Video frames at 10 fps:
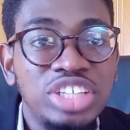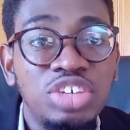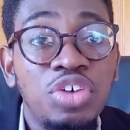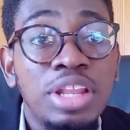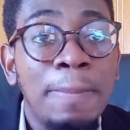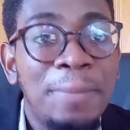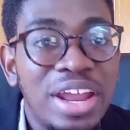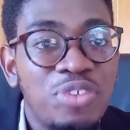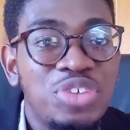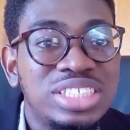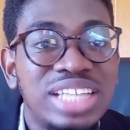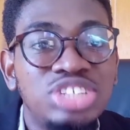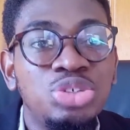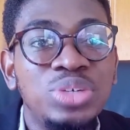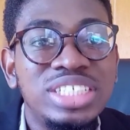First of all, the benefits
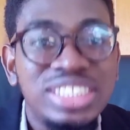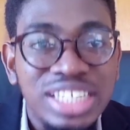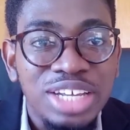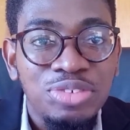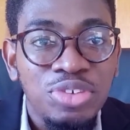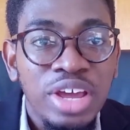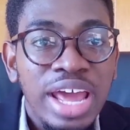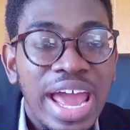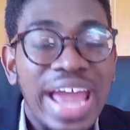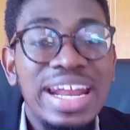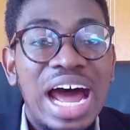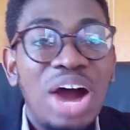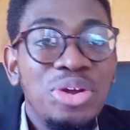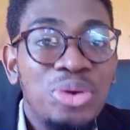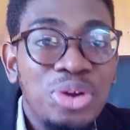that you receive and
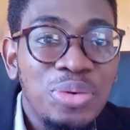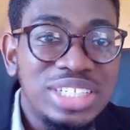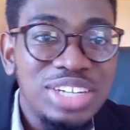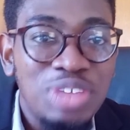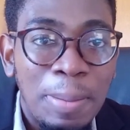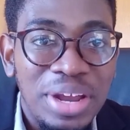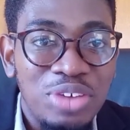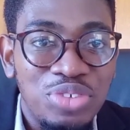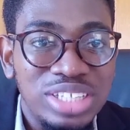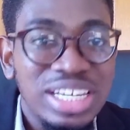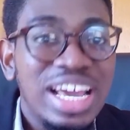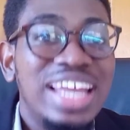how you're going to receive that benefit.